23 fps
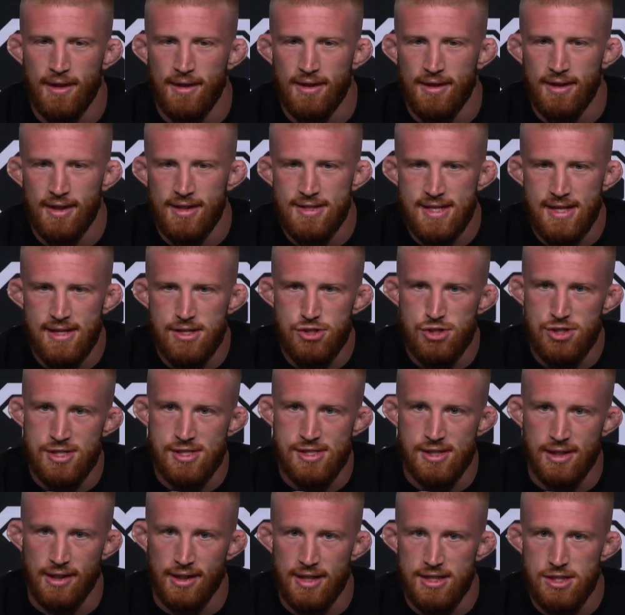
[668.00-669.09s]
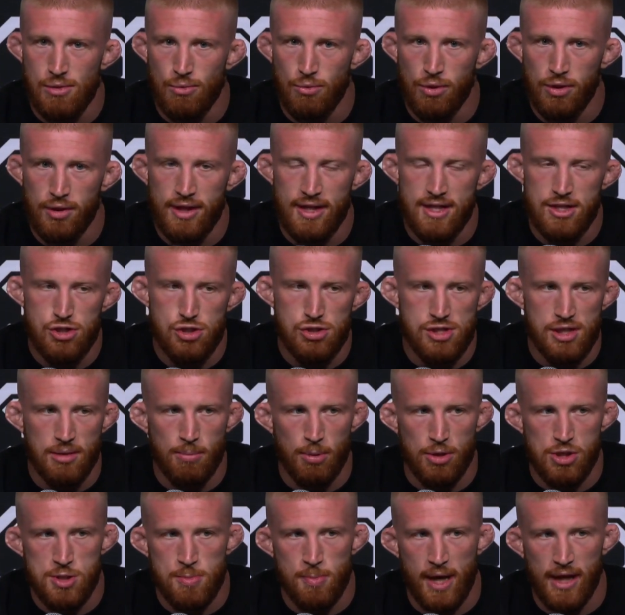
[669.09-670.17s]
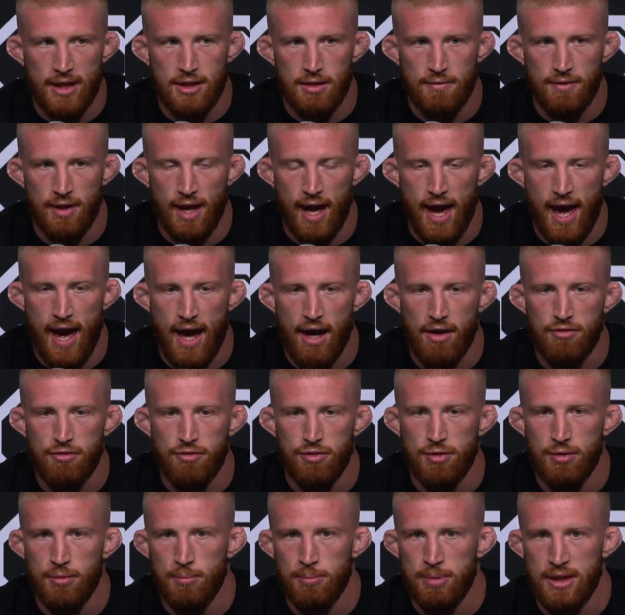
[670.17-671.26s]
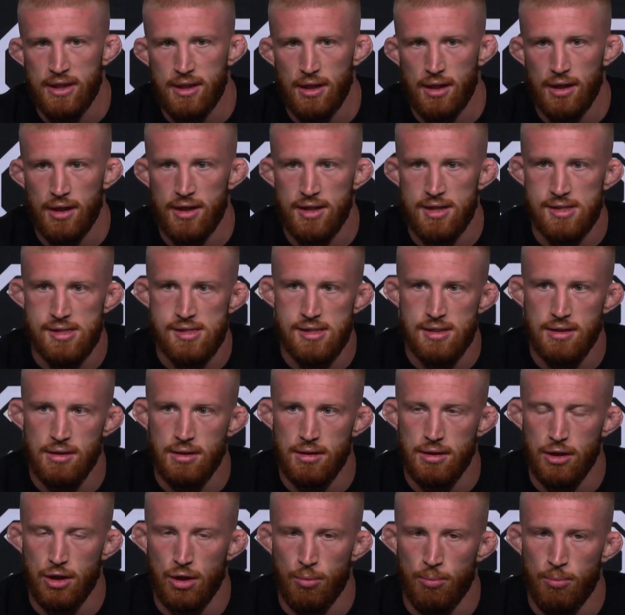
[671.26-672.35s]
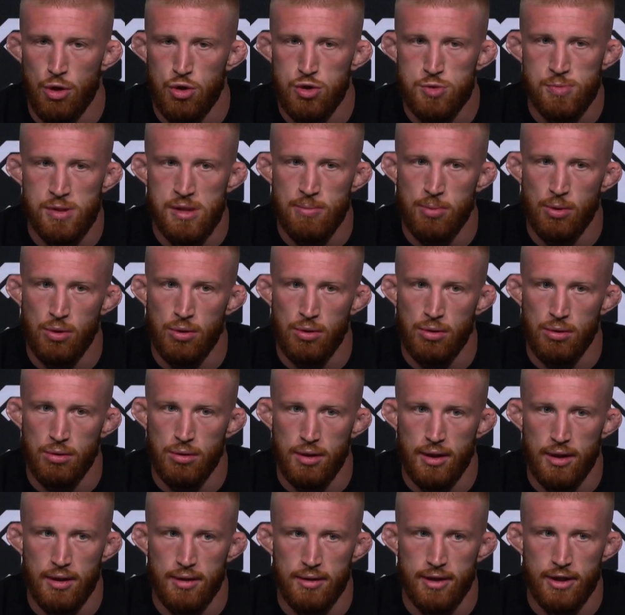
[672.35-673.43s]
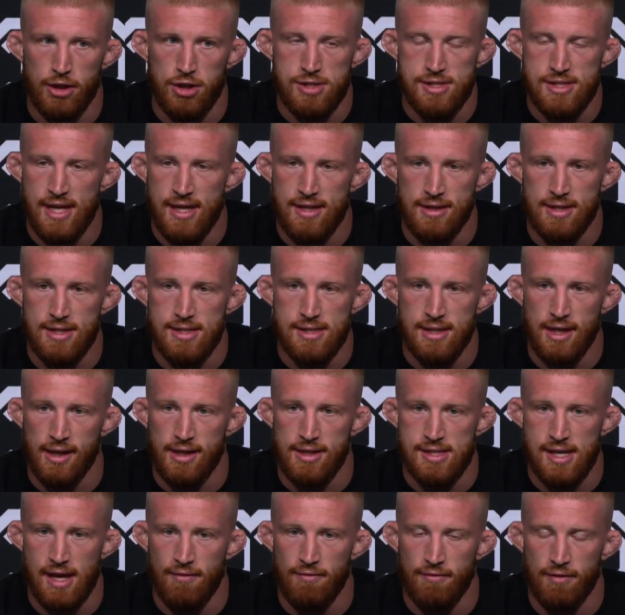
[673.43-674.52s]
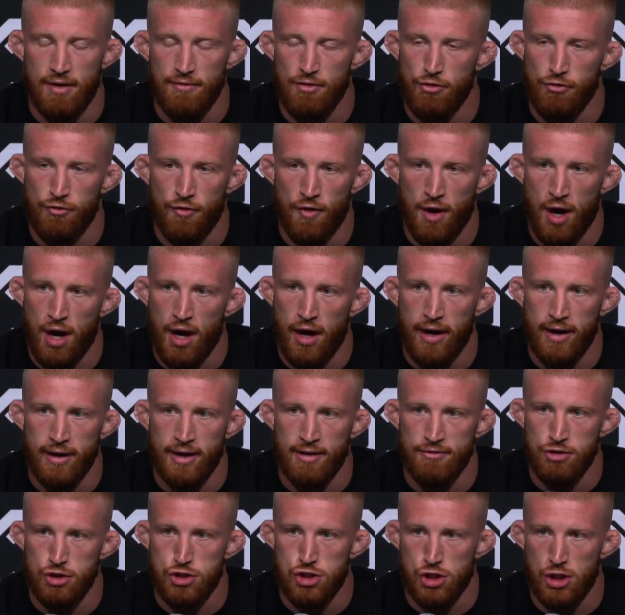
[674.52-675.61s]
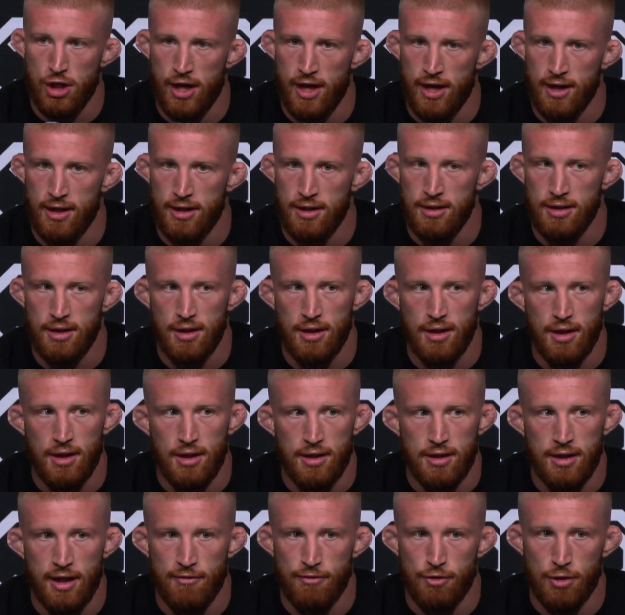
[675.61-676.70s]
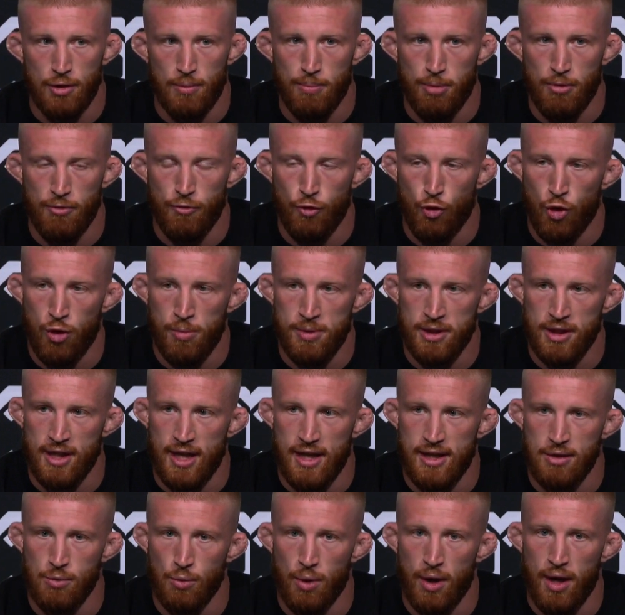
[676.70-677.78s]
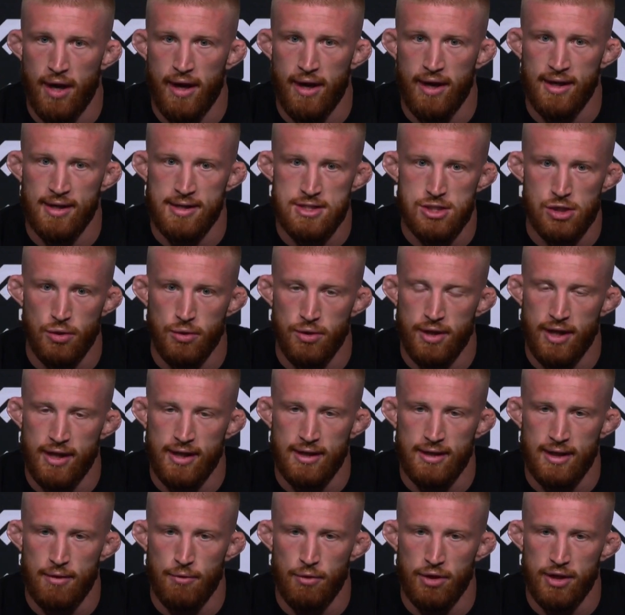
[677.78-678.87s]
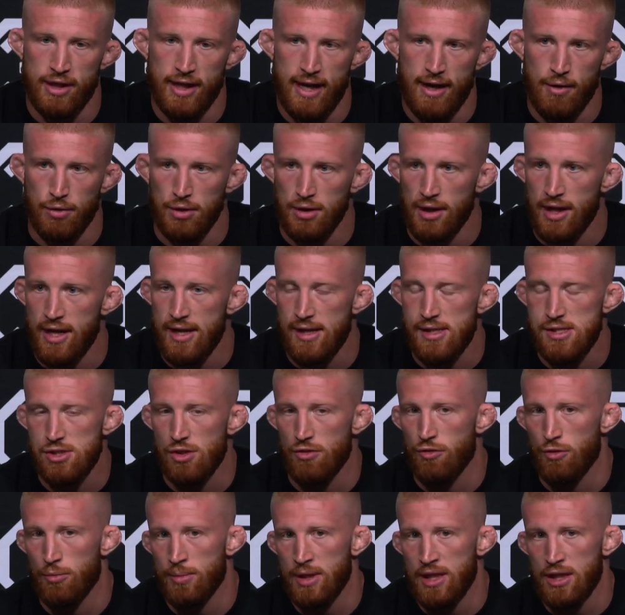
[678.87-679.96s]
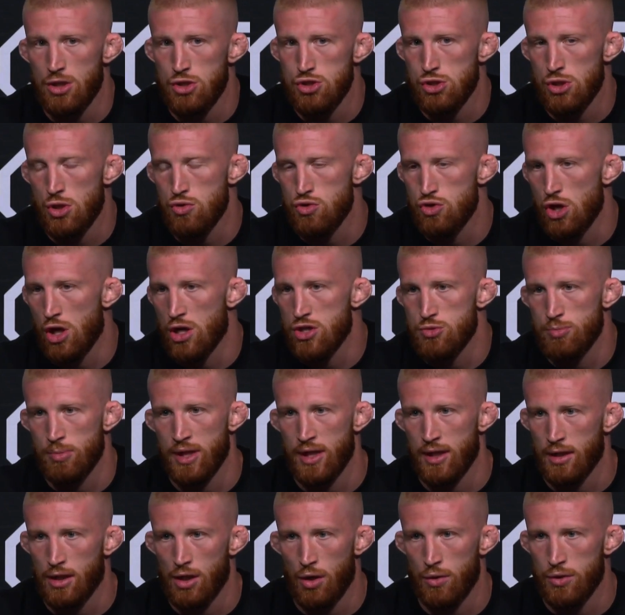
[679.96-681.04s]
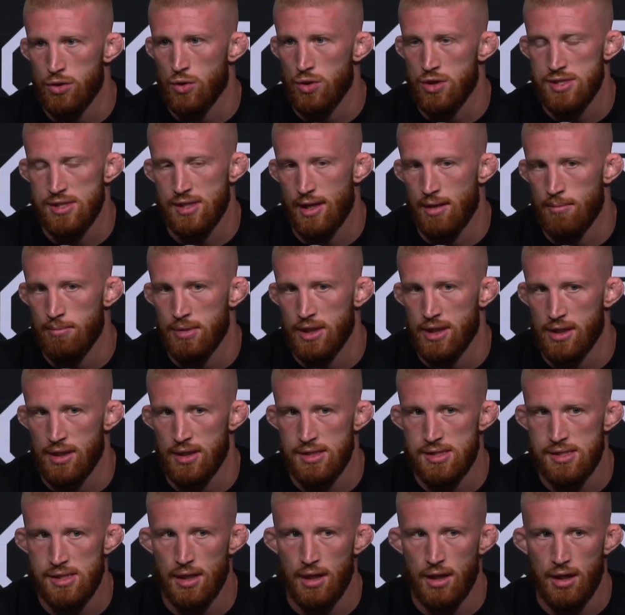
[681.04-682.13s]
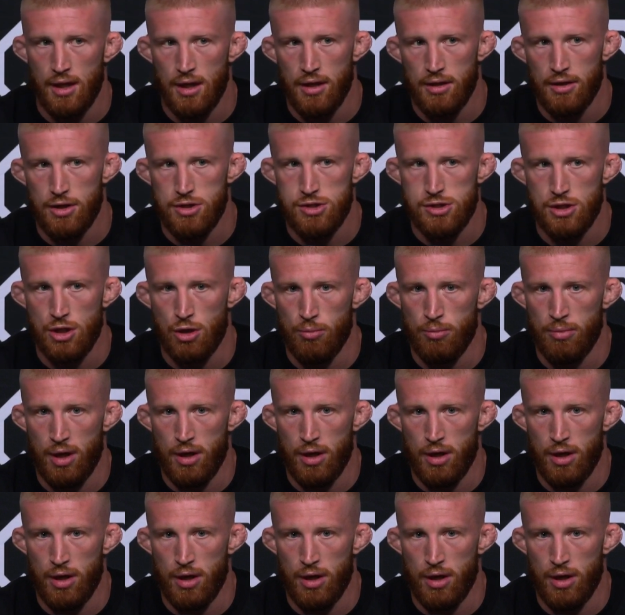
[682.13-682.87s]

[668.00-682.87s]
It's interesting. It's a really interesting perspective to have, because, you know, most people that are saying these things have never fought, never trained, never performed in any way, and so they really can't relate. So for me, there's no judgment going towards them, because there's no